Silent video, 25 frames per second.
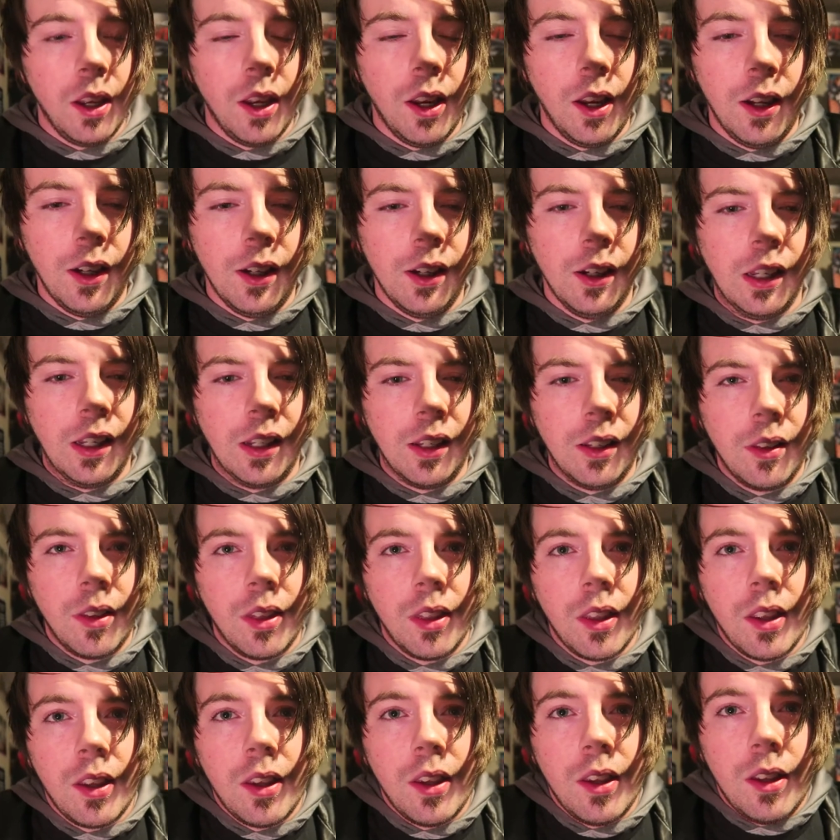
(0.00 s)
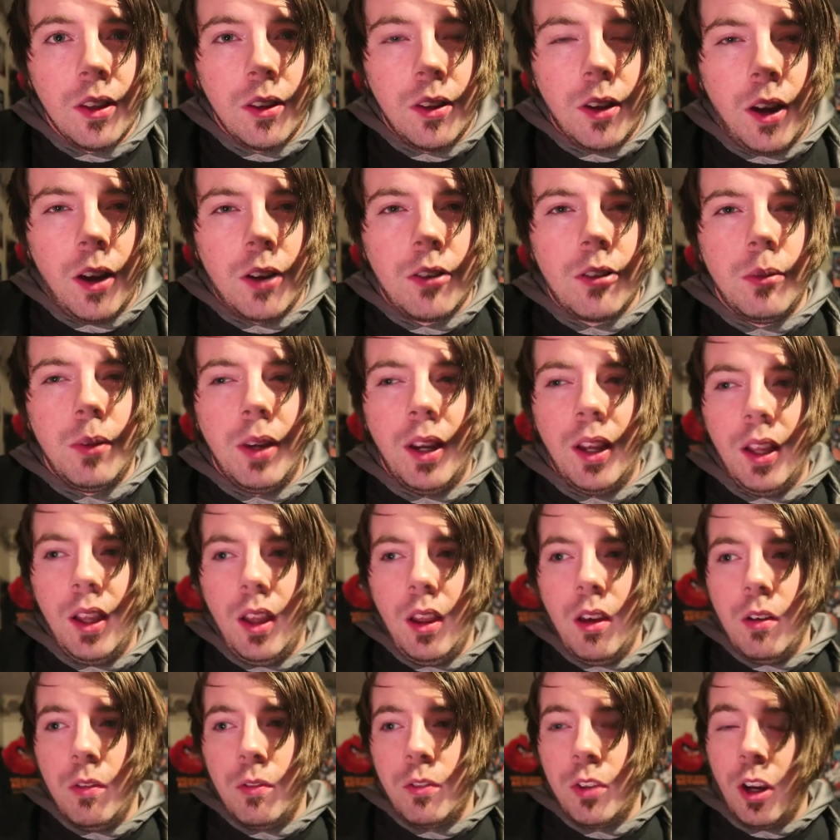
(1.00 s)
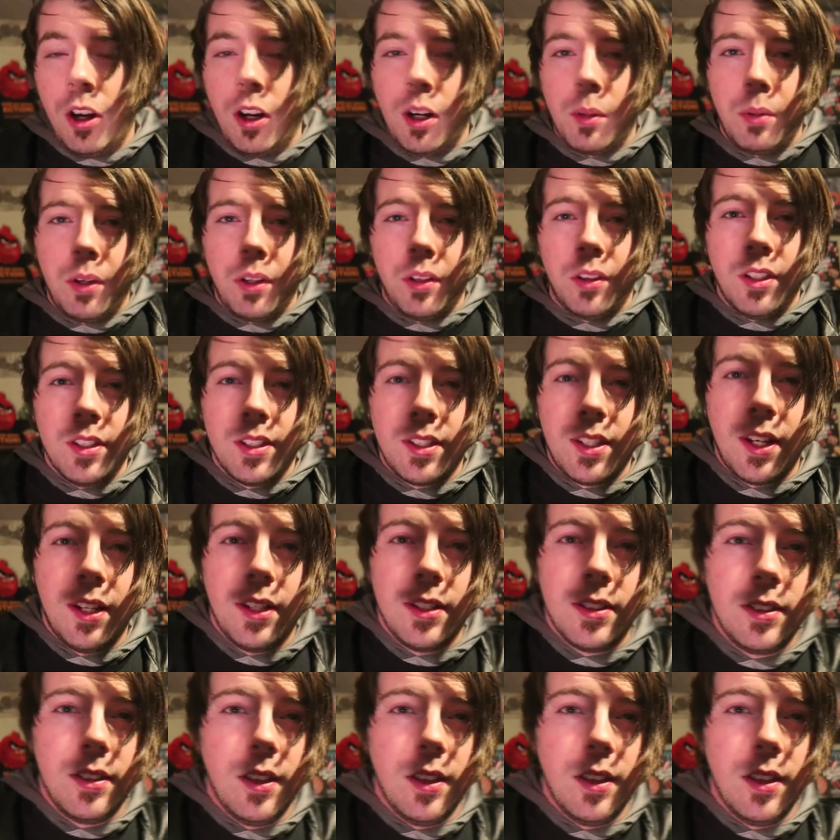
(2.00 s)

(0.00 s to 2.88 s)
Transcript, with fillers: Uh, talk to me, I love talking about this kind of